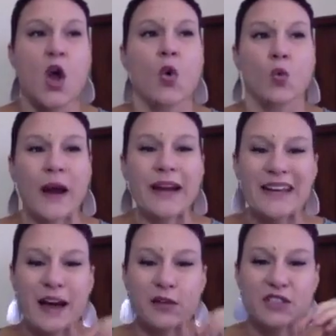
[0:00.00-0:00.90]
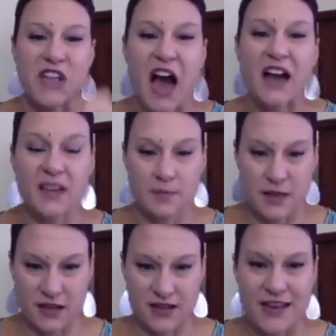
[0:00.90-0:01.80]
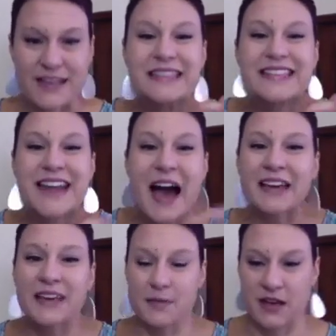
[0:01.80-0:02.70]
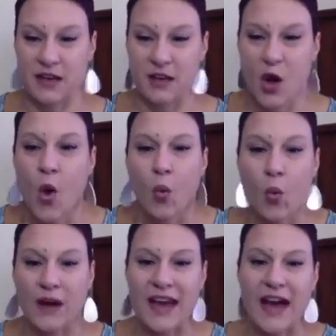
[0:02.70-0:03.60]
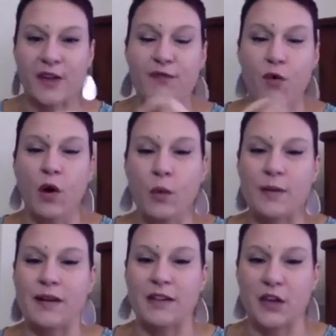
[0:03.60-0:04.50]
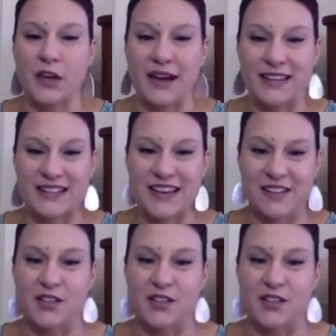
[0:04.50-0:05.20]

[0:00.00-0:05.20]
Right now, documented, 1 out of 4 women in the United States